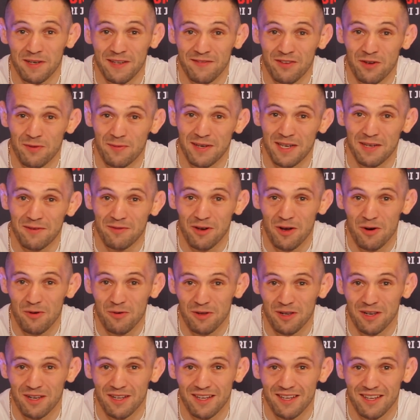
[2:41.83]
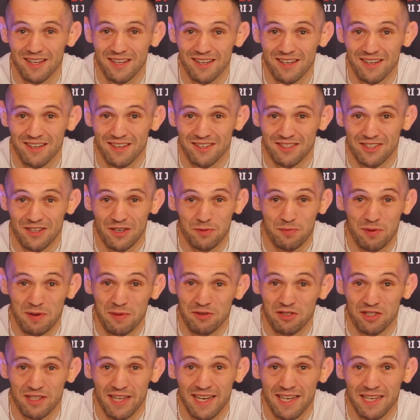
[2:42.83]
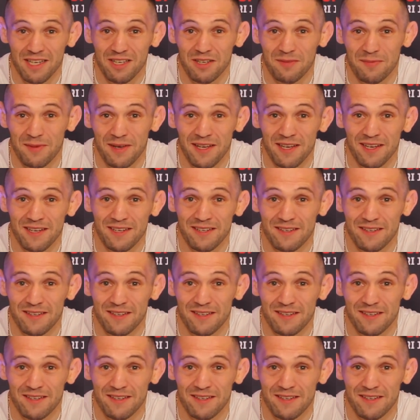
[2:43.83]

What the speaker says: even though we live local. So it's pretty much identical to me.